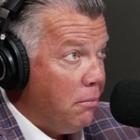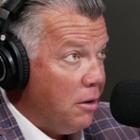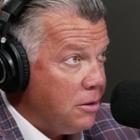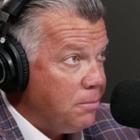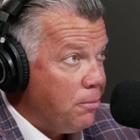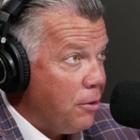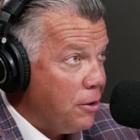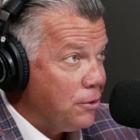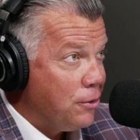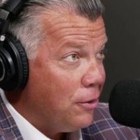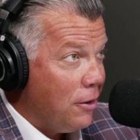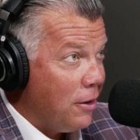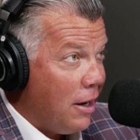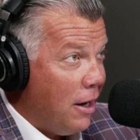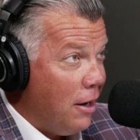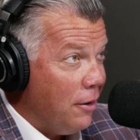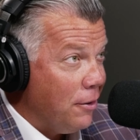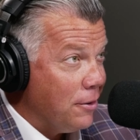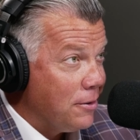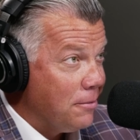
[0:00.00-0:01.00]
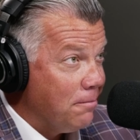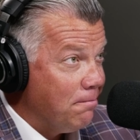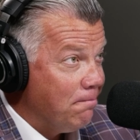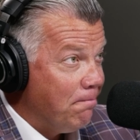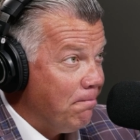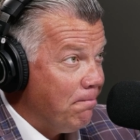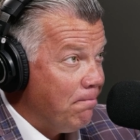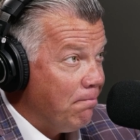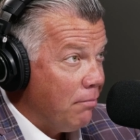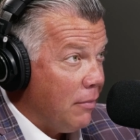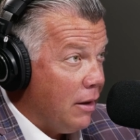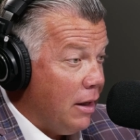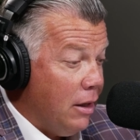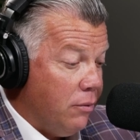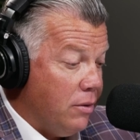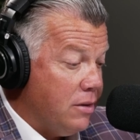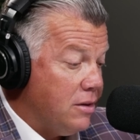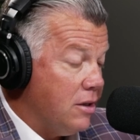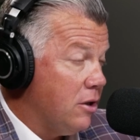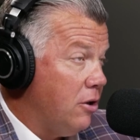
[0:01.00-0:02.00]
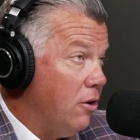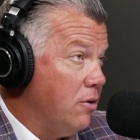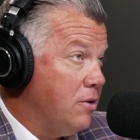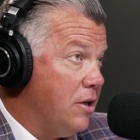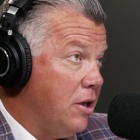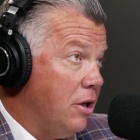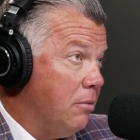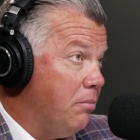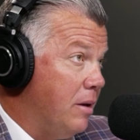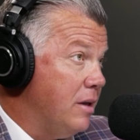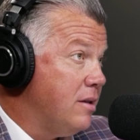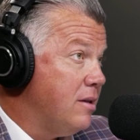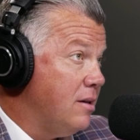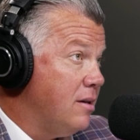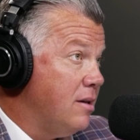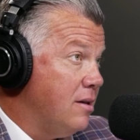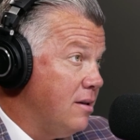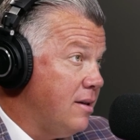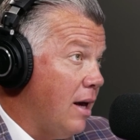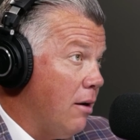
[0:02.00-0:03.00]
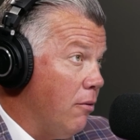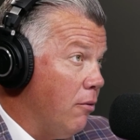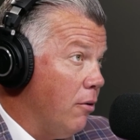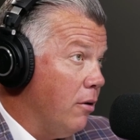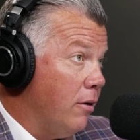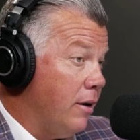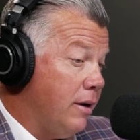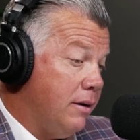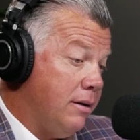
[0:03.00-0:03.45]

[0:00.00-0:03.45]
much pressure on Congress. It was the closely held businesses that were.